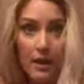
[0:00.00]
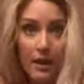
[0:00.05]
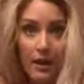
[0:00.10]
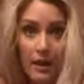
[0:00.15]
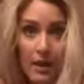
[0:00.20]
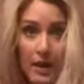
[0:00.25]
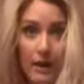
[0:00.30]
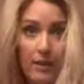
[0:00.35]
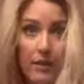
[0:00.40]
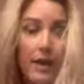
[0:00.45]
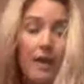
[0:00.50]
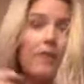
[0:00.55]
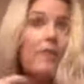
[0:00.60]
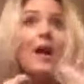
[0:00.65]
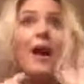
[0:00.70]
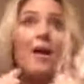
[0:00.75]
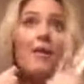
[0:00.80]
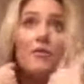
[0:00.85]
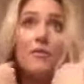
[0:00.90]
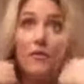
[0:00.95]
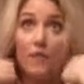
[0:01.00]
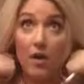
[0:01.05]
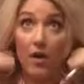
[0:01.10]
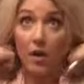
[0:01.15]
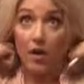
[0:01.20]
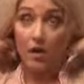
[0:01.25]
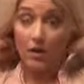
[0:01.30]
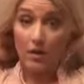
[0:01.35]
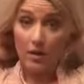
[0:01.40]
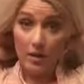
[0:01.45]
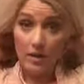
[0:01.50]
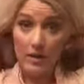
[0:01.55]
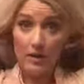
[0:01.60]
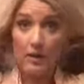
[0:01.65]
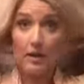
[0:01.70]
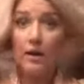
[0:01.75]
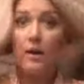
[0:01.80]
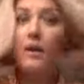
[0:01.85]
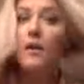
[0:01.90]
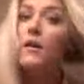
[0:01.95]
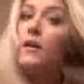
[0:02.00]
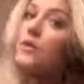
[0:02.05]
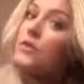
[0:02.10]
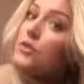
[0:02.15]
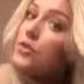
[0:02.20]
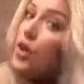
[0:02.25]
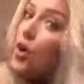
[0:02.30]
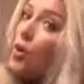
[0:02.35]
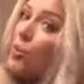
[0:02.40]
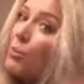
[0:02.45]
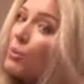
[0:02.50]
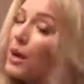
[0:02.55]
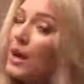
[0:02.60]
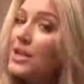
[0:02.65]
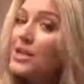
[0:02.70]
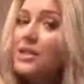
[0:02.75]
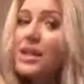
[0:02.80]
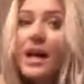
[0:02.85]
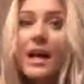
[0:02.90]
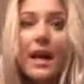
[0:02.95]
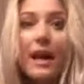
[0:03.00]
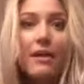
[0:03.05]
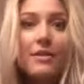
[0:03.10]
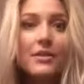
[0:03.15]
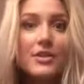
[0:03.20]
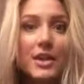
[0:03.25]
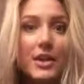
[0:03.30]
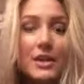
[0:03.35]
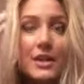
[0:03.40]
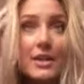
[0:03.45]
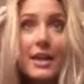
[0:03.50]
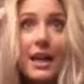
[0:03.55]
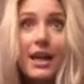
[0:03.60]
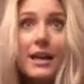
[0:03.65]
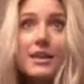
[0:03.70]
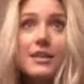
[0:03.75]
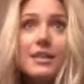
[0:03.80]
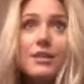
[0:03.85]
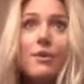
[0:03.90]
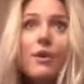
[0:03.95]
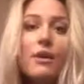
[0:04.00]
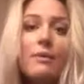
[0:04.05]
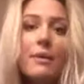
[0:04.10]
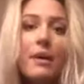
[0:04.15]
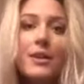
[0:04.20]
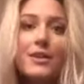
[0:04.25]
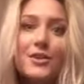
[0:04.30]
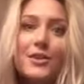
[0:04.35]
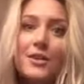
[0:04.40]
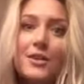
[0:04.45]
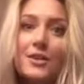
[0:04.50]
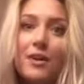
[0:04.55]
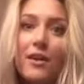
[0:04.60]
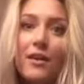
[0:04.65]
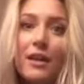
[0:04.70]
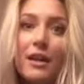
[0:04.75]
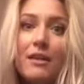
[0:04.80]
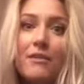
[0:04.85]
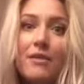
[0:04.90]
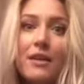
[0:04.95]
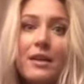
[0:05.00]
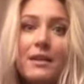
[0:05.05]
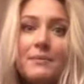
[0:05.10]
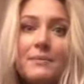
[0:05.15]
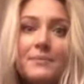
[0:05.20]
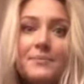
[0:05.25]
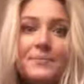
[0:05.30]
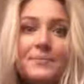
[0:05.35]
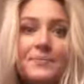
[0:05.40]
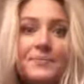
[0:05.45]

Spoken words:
And then I let that fall. Don't brush that out just yet because you want to make sure it's all even.